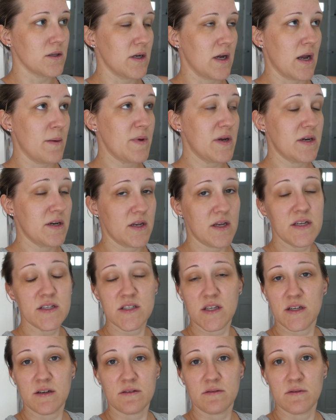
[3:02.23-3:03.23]
I mean it is
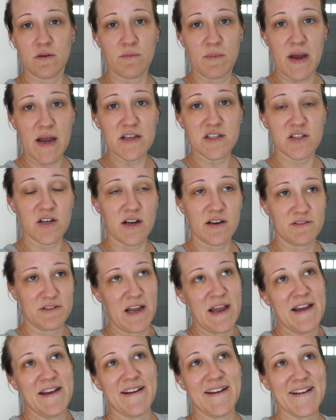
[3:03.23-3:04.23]
like the master,
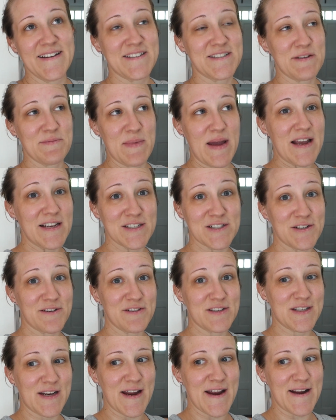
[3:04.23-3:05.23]
it's the master of
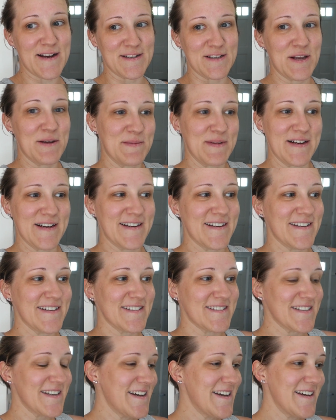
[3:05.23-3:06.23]
stains
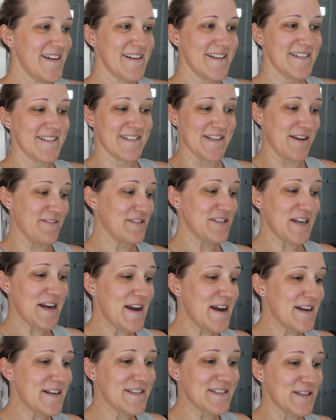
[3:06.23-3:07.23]
because stuff
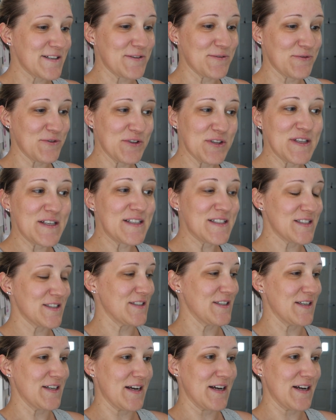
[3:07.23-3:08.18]
stains like really easily.